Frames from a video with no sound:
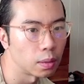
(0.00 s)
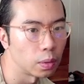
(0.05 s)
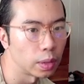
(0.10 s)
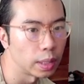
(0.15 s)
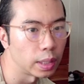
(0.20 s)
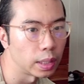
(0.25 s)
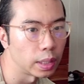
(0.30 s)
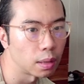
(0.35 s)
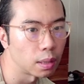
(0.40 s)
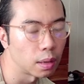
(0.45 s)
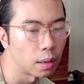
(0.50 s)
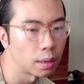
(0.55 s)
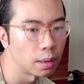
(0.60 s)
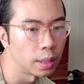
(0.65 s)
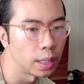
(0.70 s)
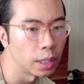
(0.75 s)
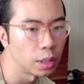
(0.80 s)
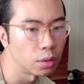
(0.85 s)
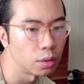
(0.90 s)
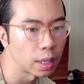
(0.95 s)
We
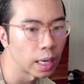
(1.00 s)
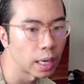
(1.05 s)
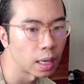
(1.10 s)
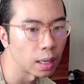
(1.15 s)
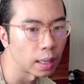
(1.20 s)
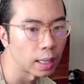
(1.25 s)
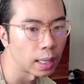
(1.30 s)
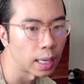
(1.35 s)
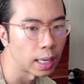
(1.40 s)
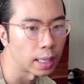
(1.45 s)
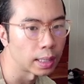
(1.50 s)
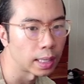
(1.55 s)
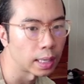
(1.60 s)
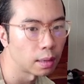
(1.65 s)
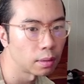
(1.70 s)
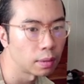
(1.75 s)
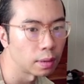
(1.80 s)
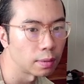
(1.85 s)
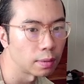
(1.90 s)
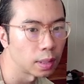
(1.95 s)
need to kind of glide
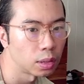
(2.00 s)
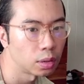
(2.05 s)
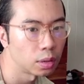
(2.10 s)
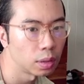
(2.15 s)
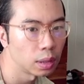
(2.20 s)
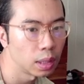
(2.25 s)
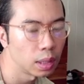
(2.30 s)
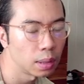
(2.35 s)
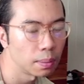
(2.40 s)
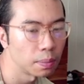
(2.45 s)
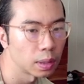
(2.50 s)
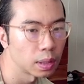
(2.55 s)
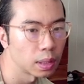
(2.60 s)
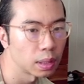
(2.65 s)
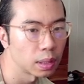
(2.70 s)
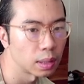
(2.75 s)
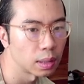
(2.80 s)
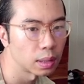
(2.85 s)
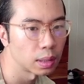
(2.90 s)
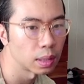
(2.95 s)
down eventually, but this is